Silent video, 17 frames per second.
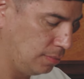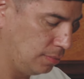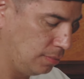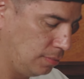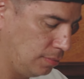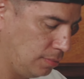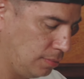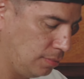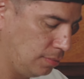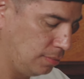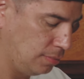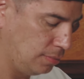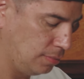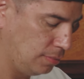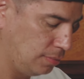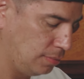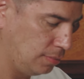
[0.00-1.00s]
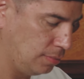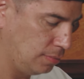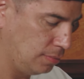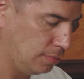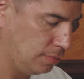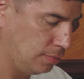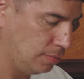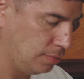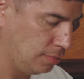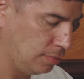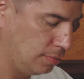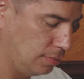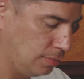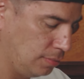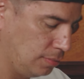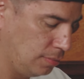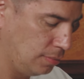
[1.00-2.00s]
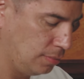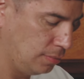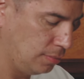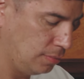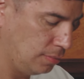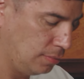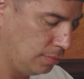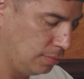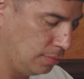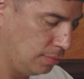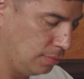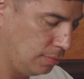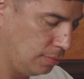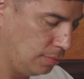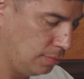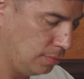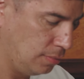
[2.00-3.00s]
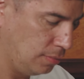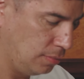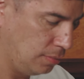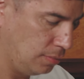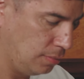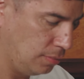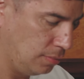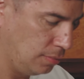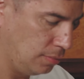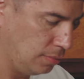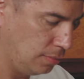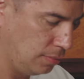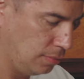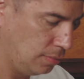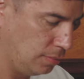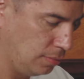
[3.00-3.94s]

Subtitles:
No words are spoken by the person on screen.